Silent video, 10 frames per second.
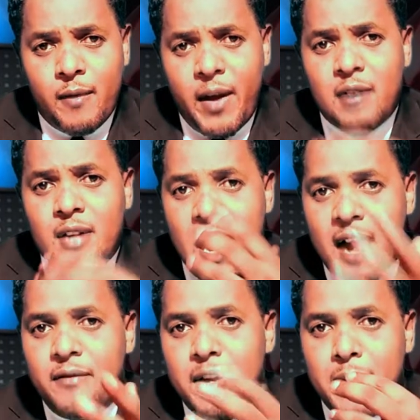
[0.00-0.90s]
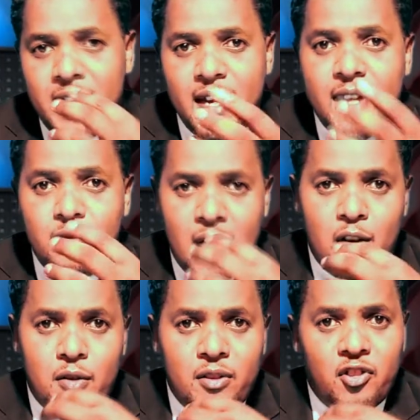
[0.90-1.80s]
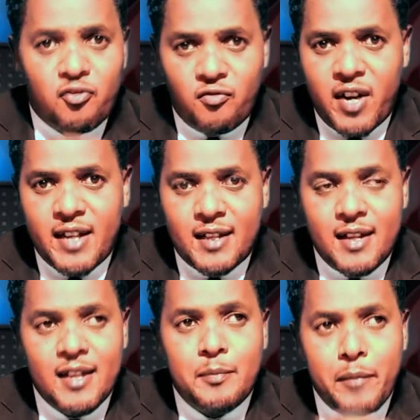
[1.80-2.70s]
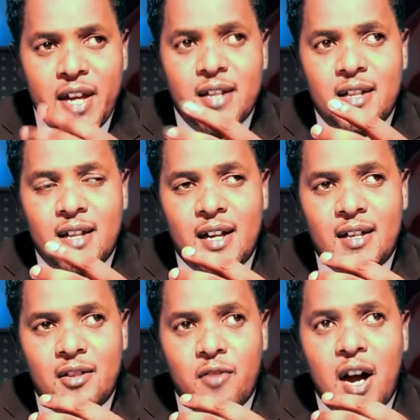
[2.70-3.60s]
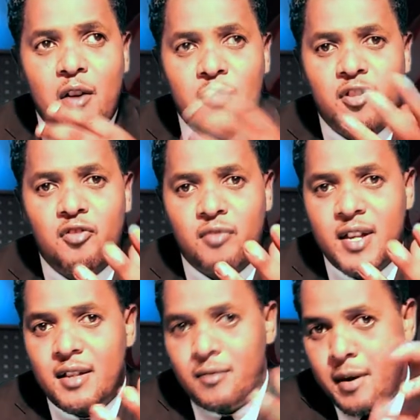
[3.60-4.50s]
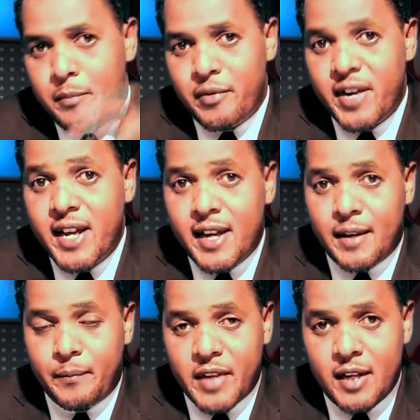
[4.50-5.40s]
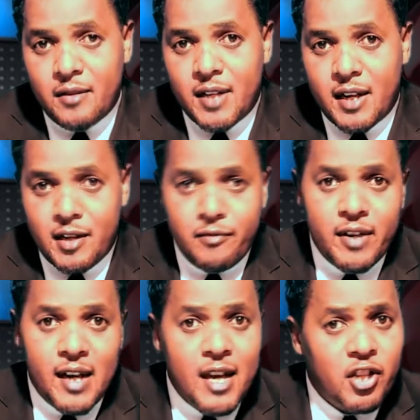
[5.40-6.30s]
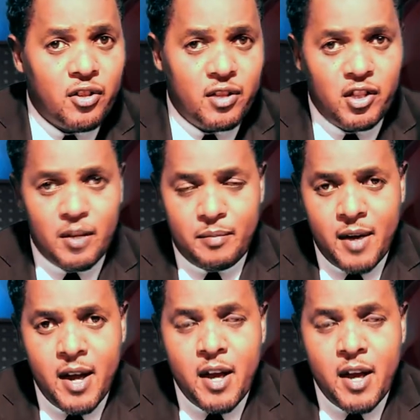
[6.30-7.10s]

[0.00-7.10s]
without having managed your own stress, this means that your own stress you are bringing into the new relationship.